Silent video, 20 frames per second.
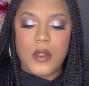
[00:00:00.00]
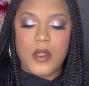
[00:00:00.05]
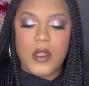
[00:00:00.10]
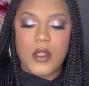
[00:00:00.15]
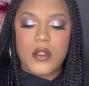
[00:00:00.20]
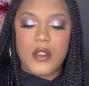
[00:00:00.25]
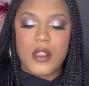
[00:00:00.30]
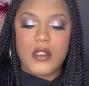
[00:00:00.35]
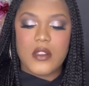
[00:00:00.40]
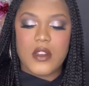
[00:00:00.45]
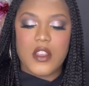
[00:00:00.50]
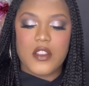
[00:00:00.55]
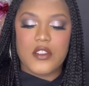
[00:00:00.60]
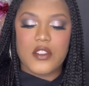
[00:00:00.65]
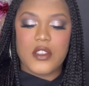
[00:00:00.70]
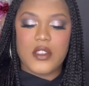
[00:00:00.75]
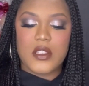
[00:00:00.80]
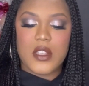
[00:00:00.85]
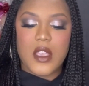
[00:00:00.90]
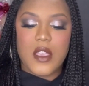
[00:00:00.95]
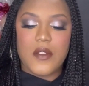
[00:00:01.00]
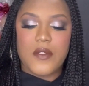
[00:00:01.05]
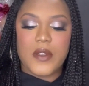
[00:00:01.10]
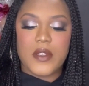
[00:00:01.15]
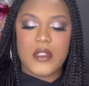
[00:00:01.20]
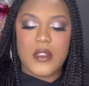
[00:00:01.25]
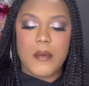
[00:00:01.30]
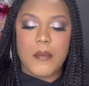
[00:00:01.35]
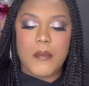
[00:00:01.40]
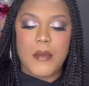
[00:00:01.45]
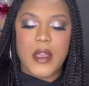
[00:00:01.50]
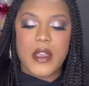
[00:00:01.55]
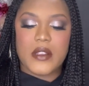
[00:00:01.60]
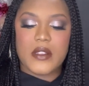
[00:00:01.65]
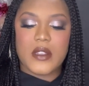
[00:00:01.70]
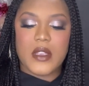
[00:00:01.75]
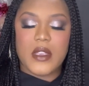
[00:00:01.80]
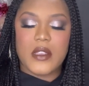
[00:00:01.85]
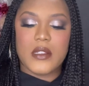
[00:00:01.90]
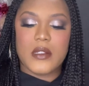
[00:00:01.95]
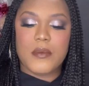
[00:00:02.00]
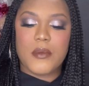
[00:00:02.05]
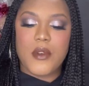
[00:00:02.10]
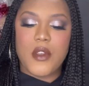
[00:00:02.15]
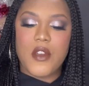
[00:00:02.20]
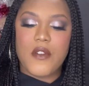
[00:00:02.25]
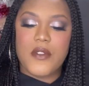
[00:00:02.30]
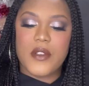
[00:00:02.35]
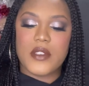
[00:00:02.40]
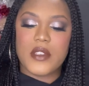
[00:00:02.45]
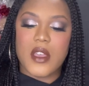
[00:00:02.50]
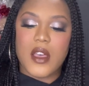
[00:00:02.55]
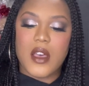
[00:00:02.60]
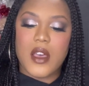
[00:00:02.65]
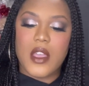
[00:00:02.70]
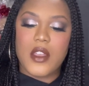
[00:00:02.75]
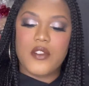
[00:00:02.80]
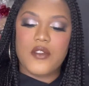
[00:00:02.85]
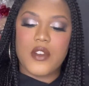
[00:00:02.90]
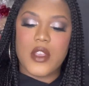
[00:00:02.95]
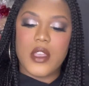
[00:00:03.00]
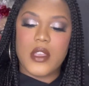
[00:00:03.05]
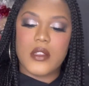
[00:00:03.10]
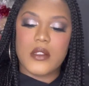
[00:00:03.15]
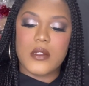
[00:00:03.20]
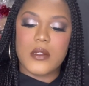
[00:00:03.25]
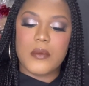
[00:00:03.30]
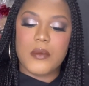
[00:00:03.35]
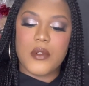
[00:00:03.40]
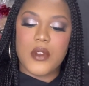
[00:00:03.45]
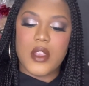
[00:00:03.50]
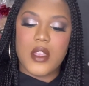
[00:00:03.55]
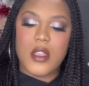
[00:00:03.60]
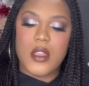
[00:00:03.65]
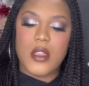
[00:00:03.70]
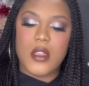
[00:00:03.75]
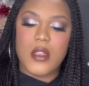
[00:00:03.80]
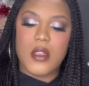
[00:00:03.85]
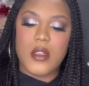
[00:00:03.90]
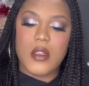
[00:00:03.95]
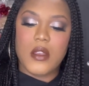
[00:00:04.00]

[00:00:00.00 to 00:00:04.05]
it doesn't actually say if it's a matte setting spray or if it's a hydrating spray